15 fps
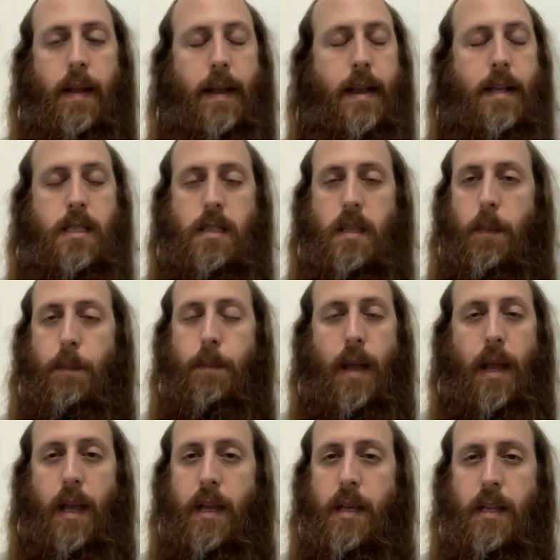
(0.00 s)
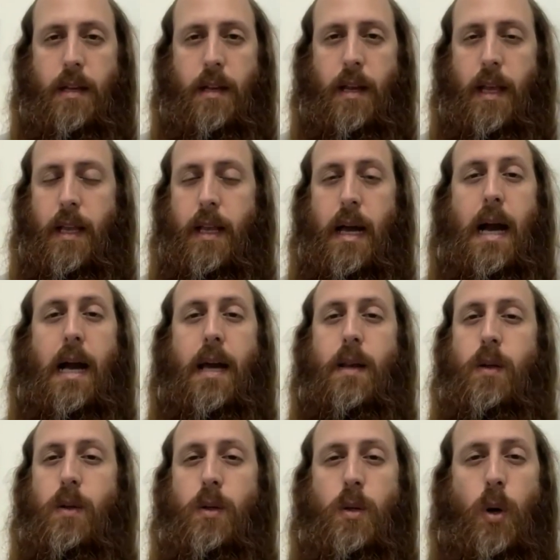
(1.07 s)
is a pain. Like, I
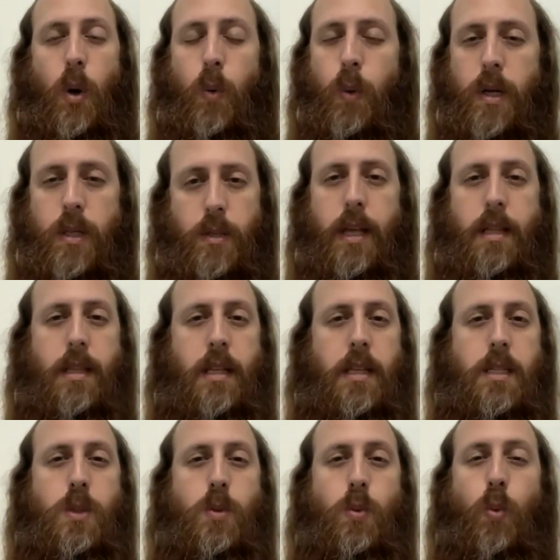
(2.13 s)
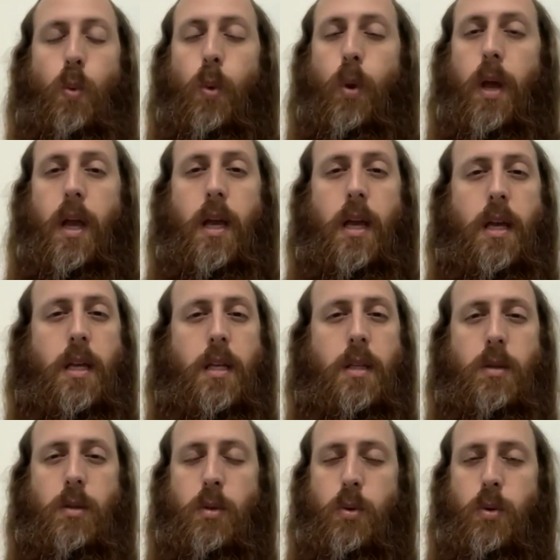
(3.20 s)
don't know what to do with that. It's
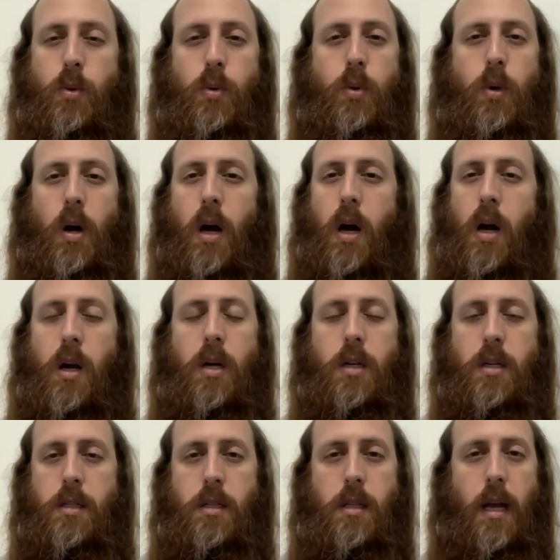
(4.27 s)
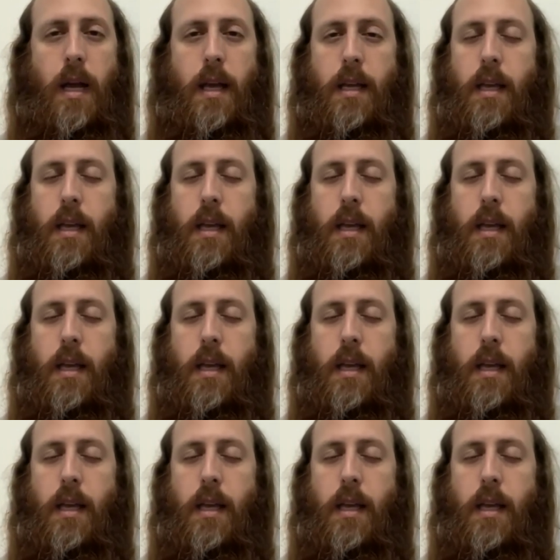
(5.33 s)
way too hard.